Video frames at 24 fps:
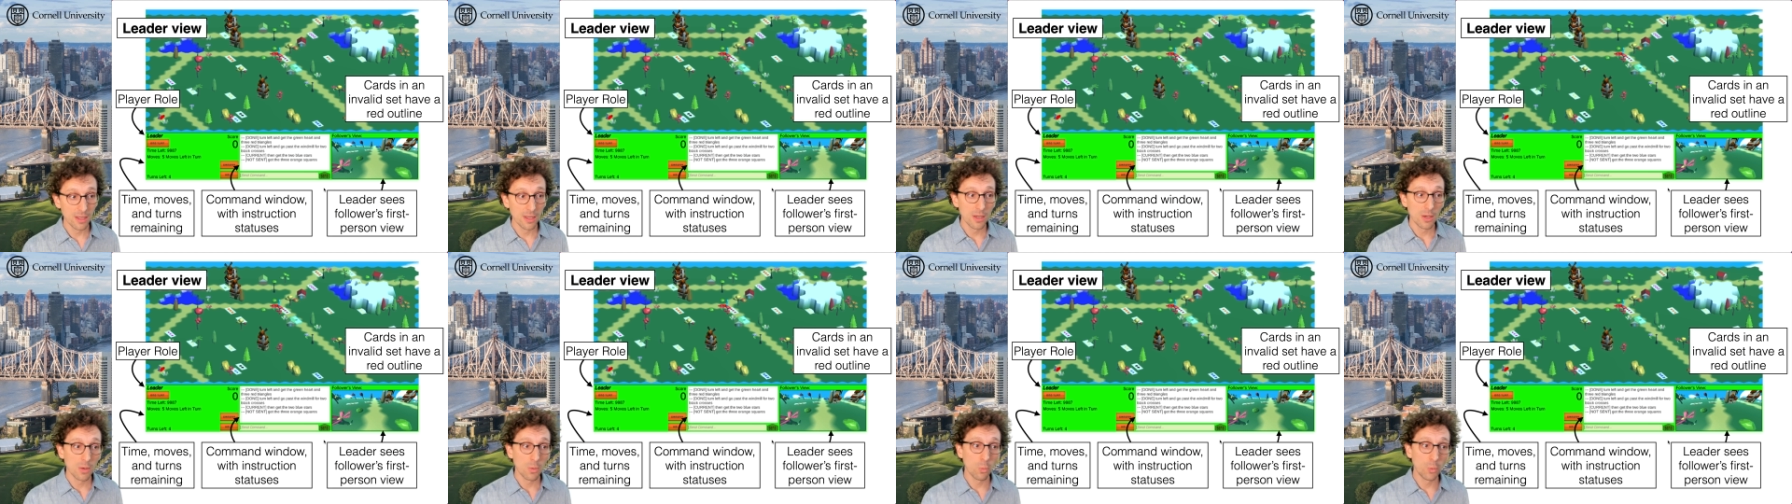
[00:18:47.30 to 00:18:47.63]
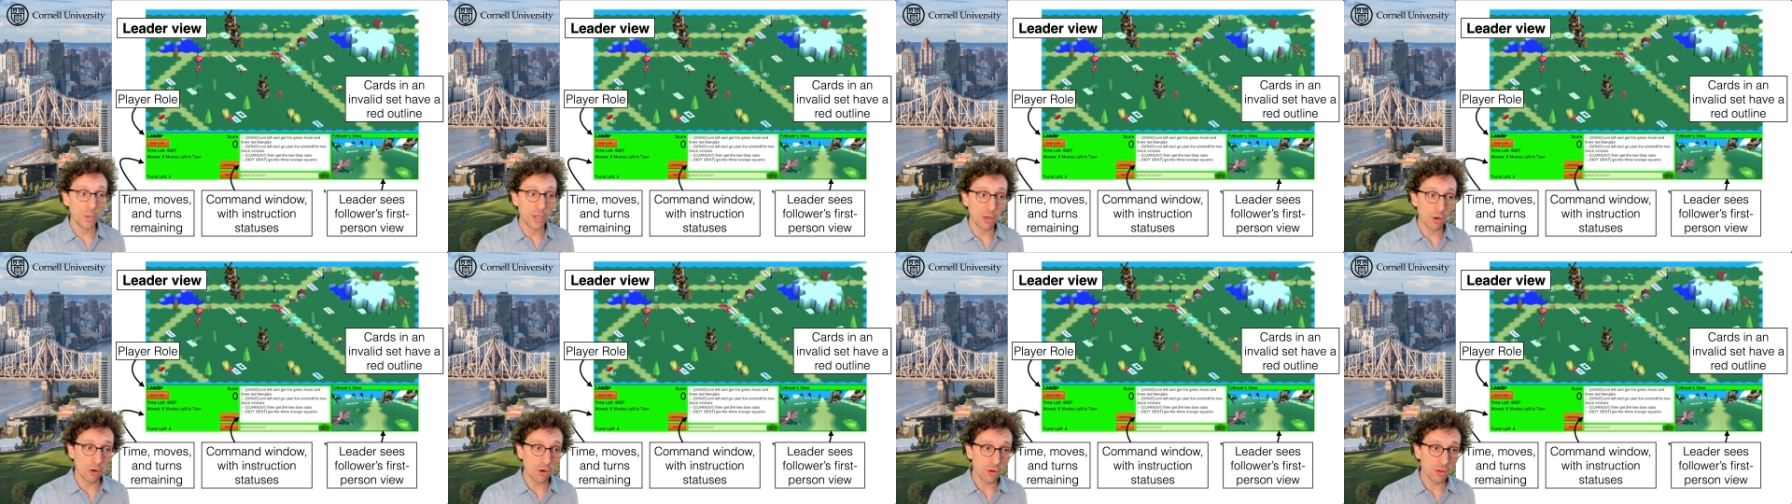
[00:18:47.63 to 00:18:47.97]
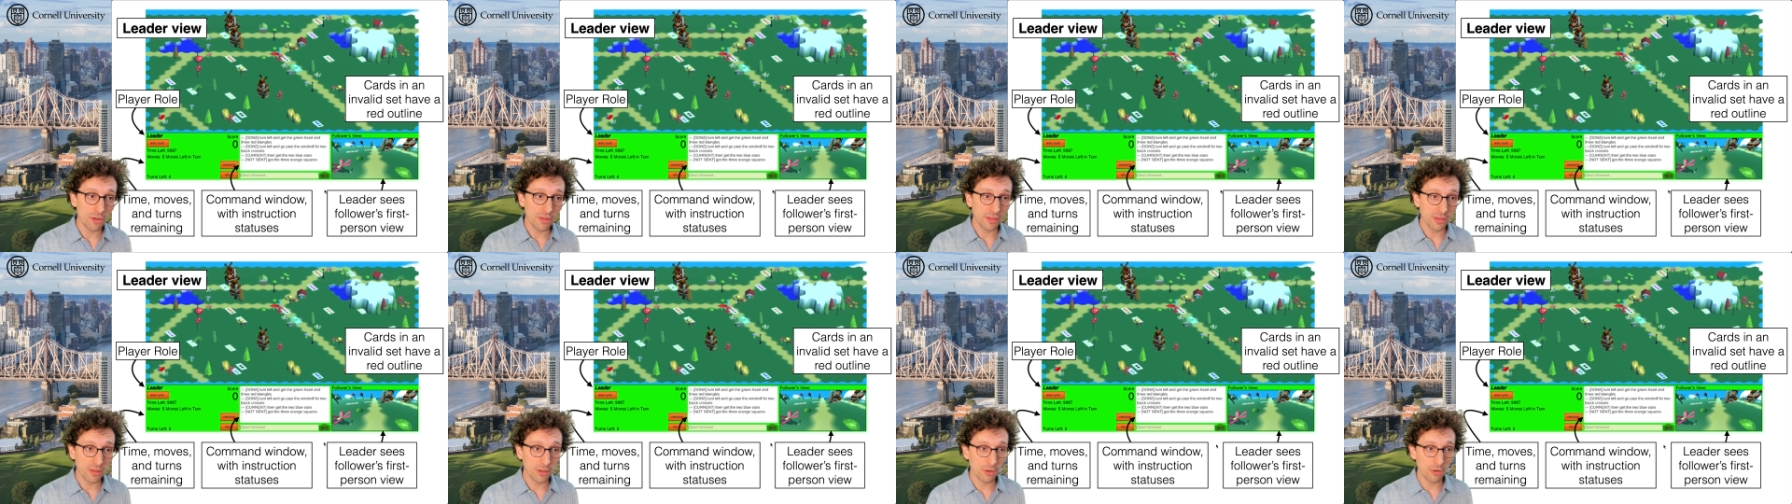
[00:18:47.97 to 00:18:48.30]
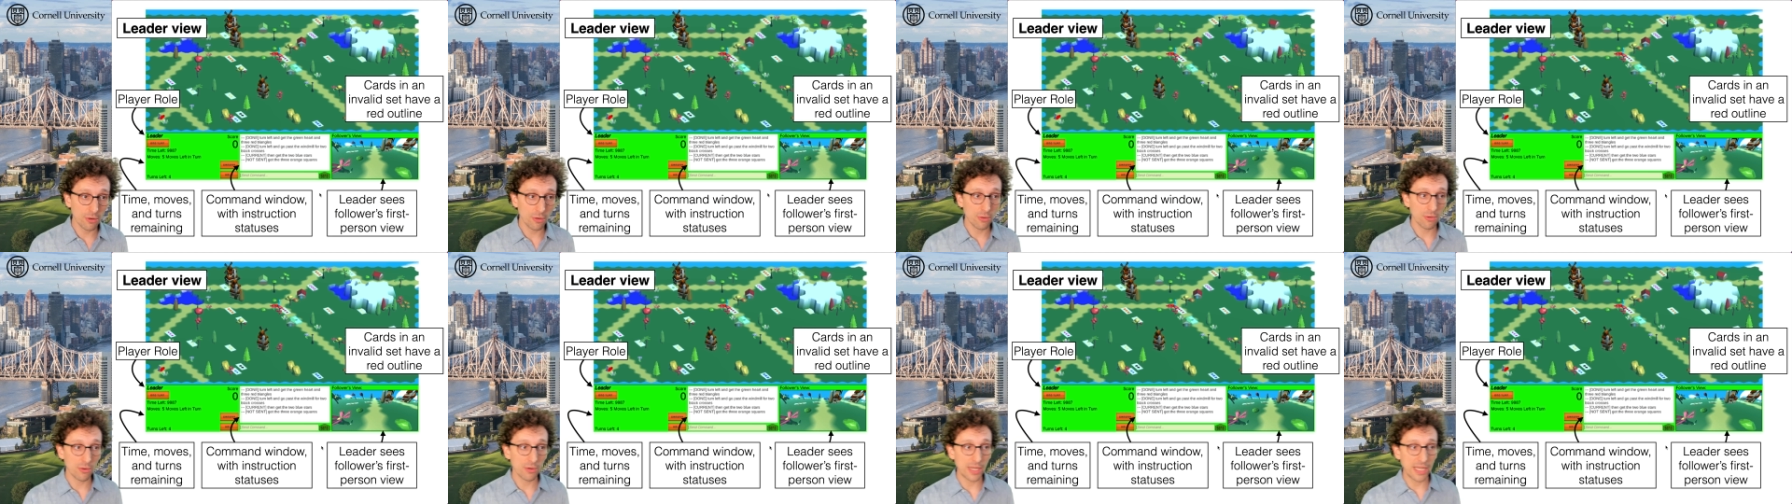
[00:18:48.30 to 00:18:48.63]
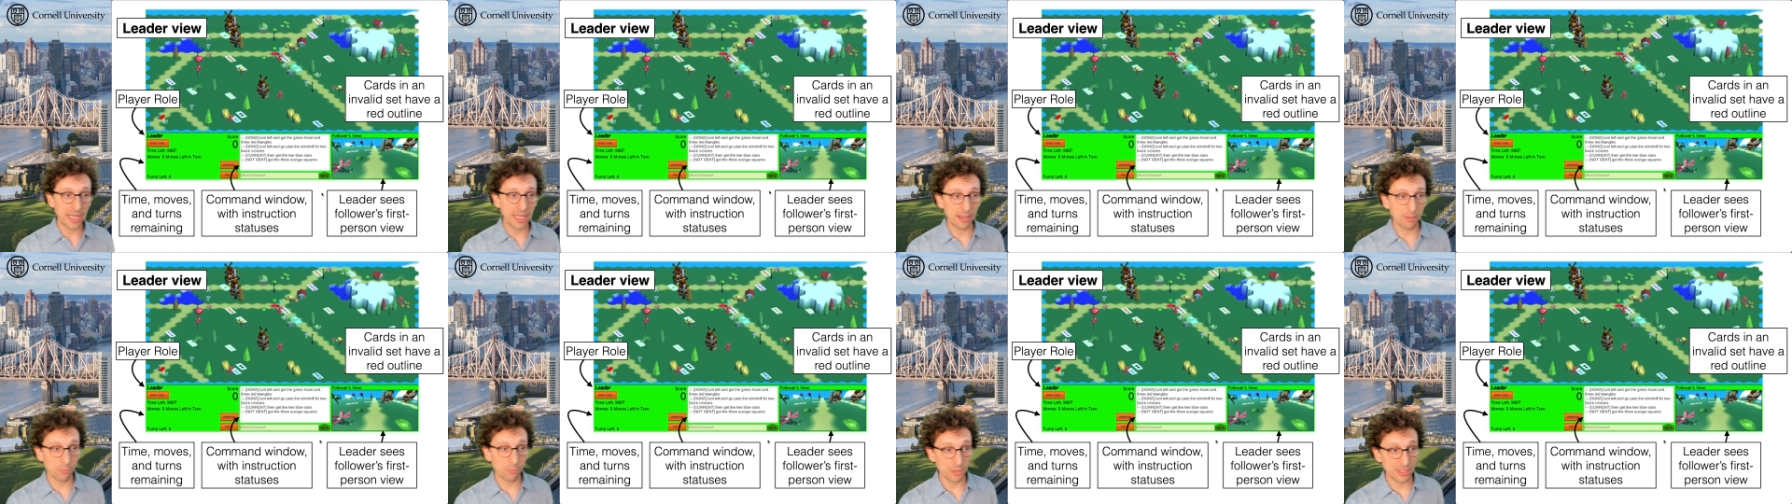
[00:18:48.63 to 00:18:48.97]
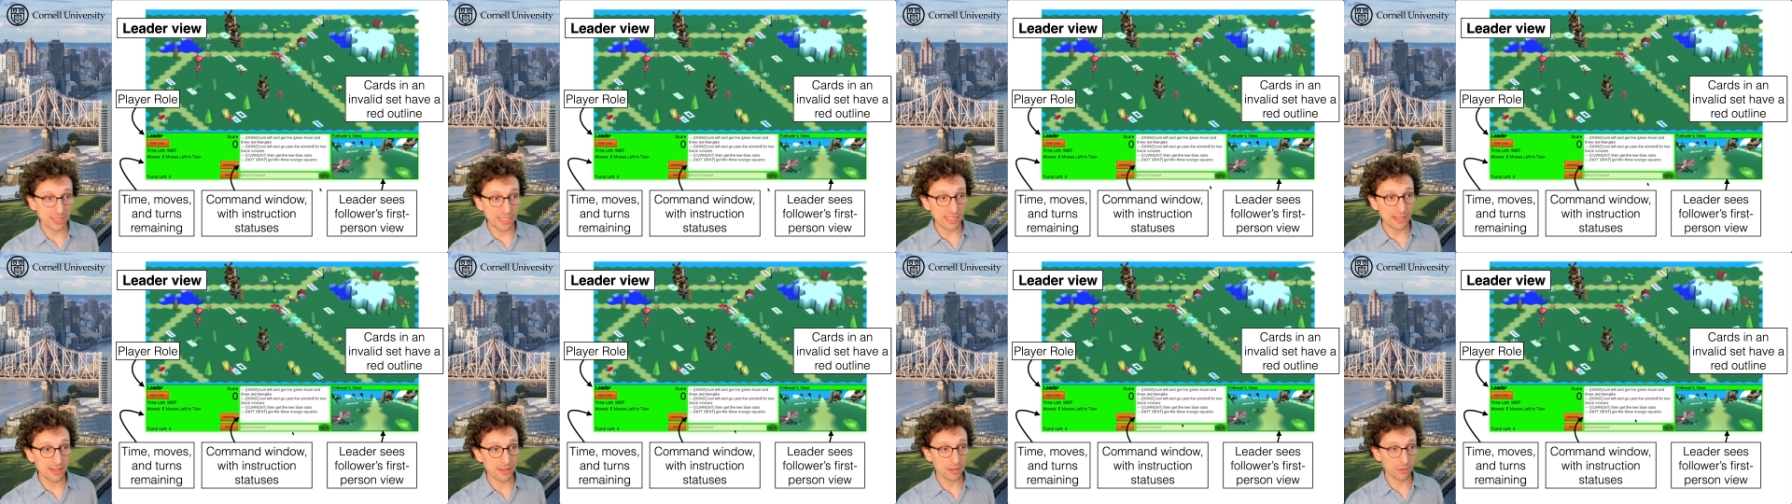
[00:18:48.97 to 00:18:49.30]
We also,
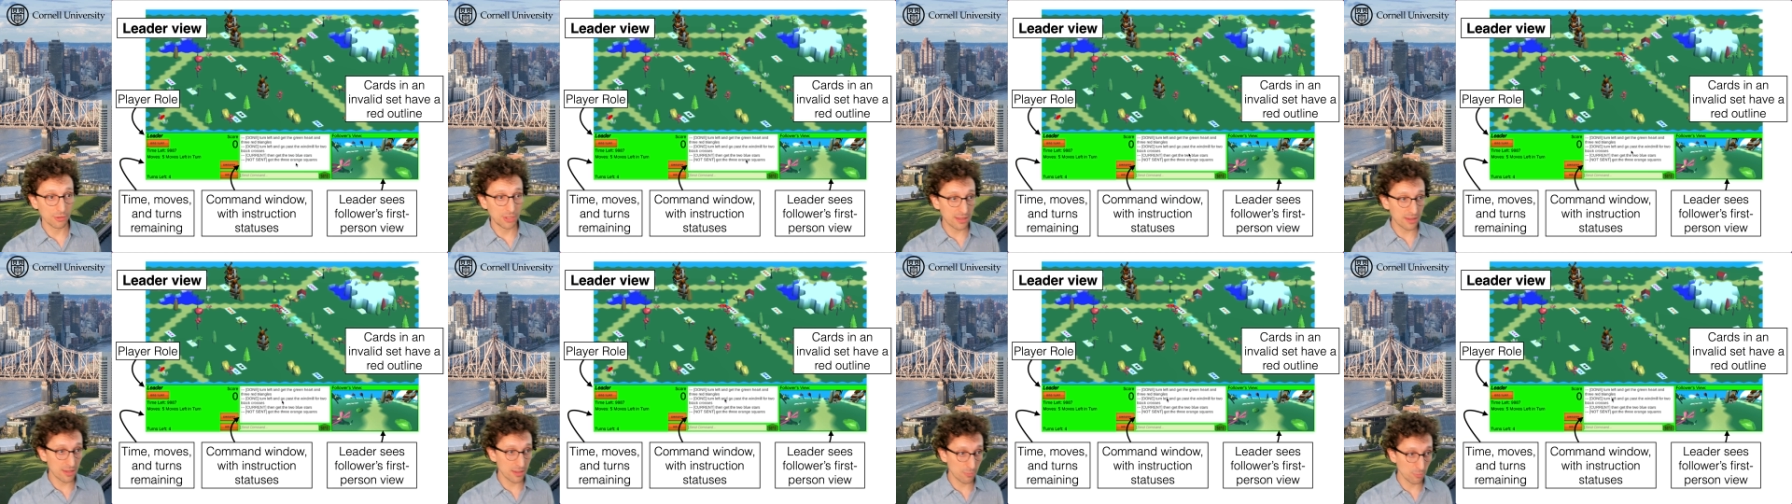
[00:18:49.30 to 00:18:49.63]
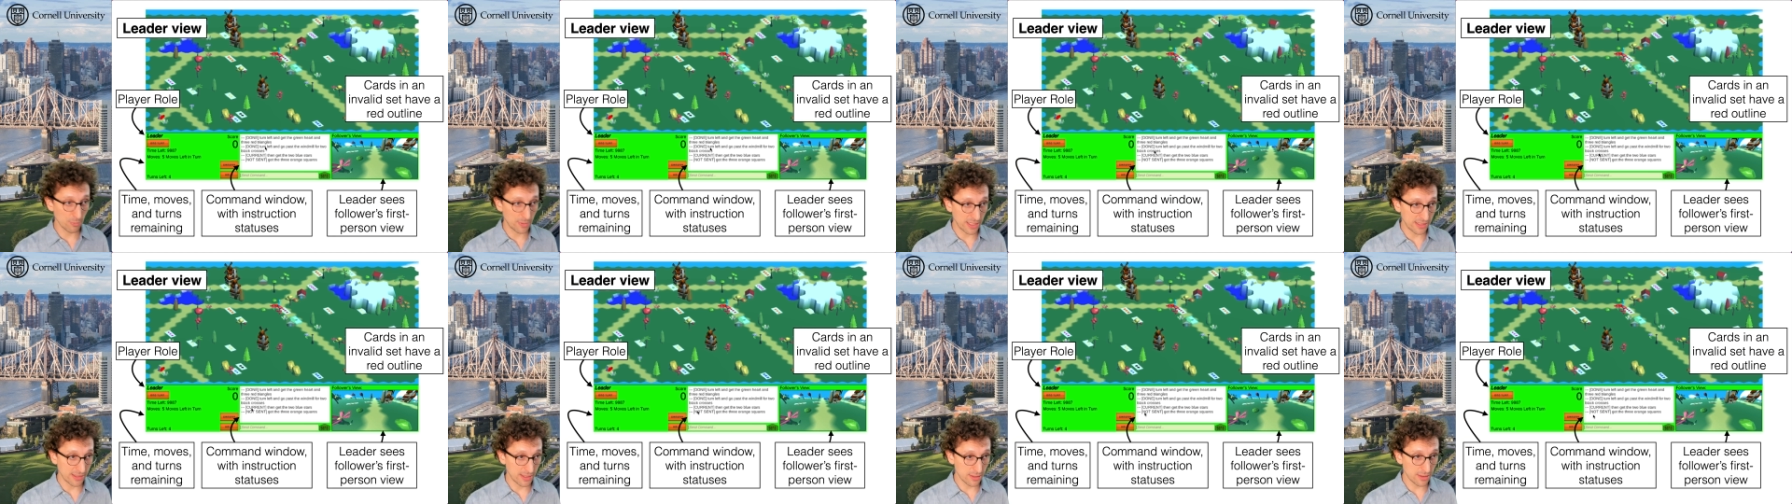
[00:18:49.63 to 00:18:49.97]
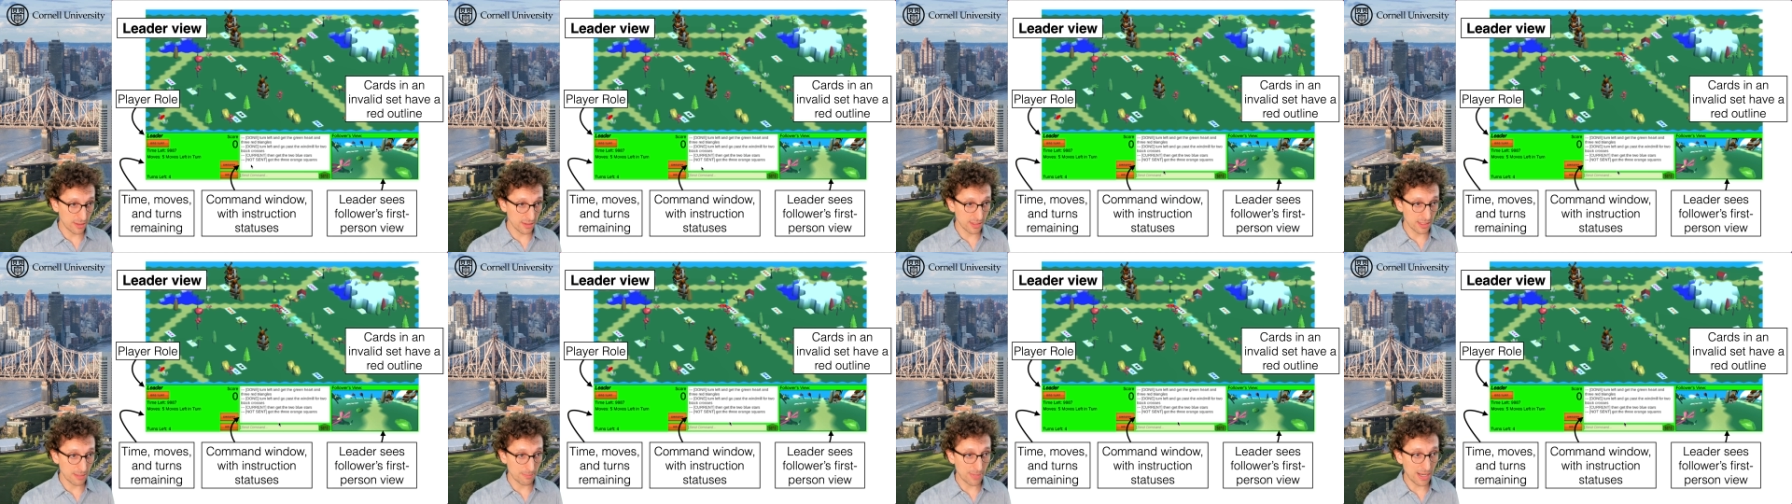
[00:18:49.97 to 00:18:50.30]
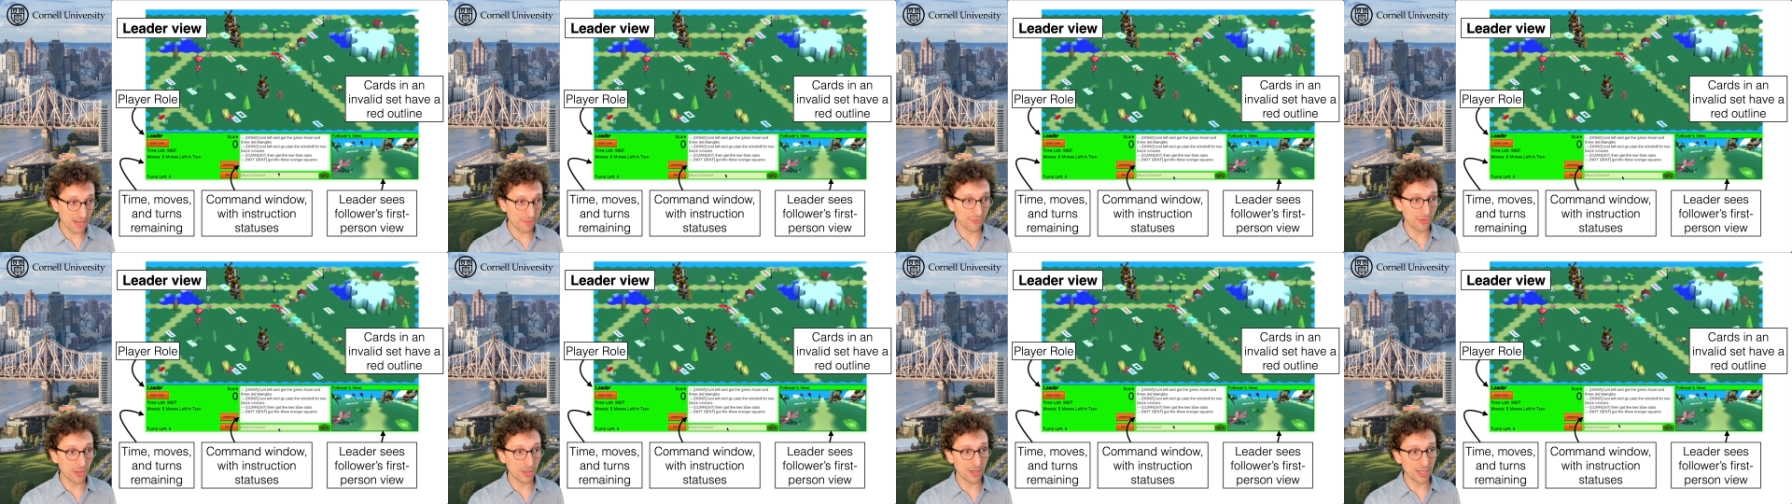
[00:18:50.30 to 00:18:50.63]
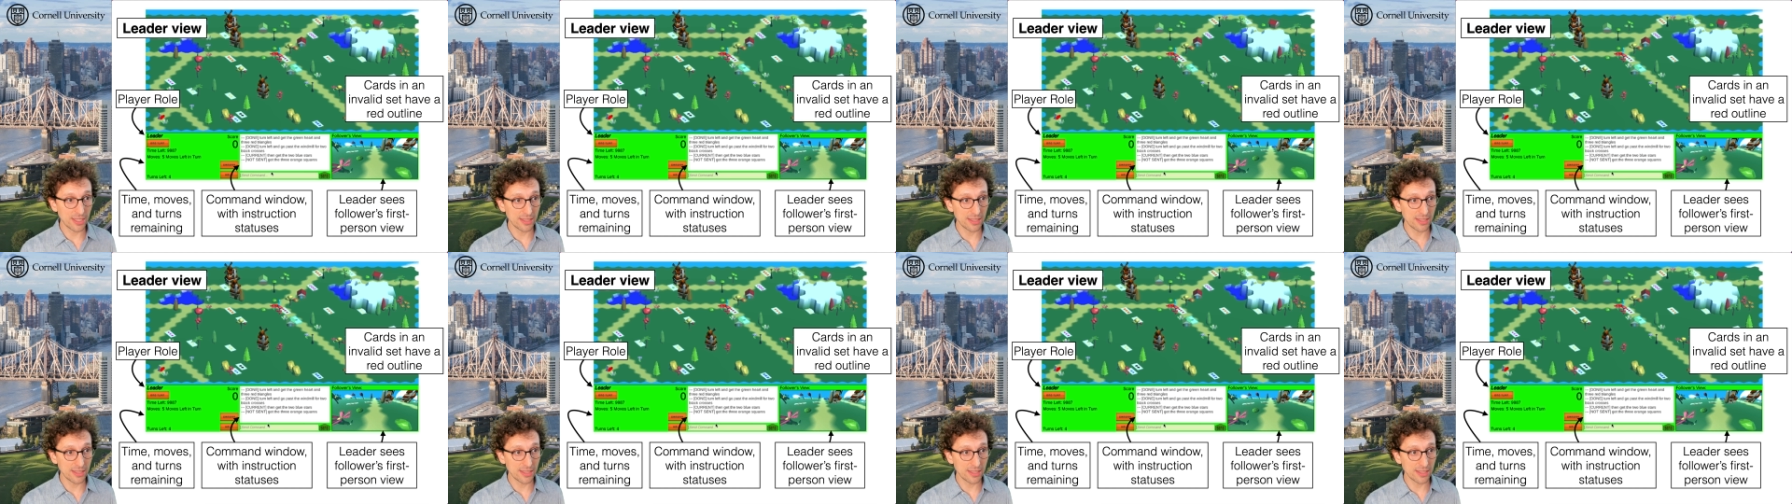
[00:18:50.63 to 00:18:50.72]
so this is the buffer,